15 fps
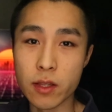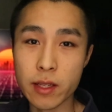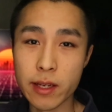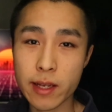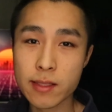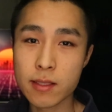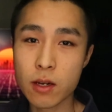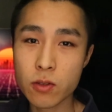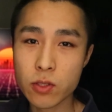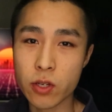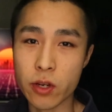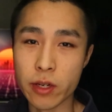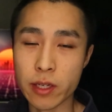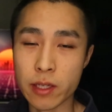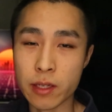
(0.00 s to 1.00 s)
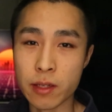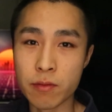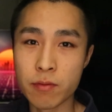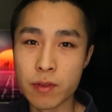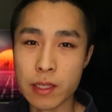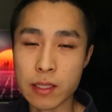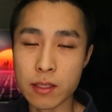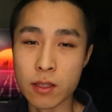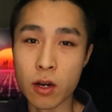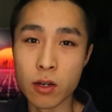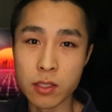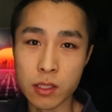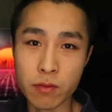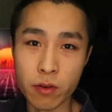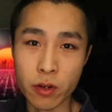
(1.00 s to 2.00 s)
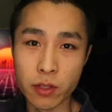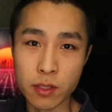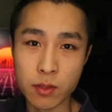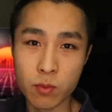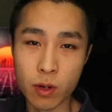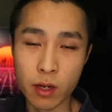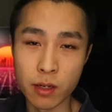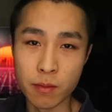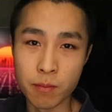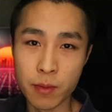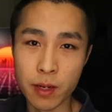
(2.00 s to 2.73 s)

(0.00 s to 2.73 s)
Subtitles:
the next alternative is an Aussie-focused one,